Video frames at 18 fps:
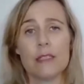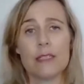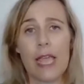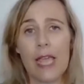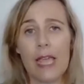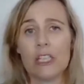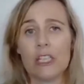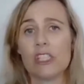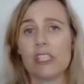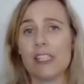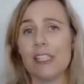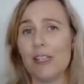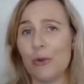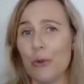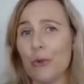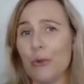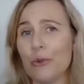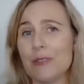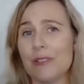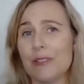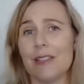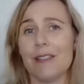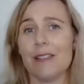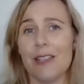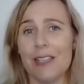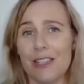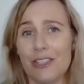that is actually
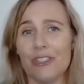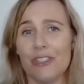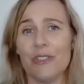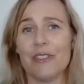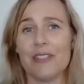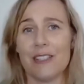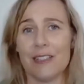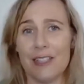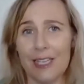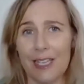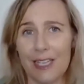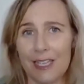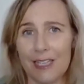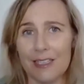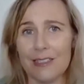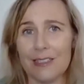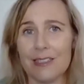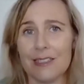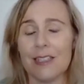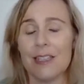causing the issues in the ears.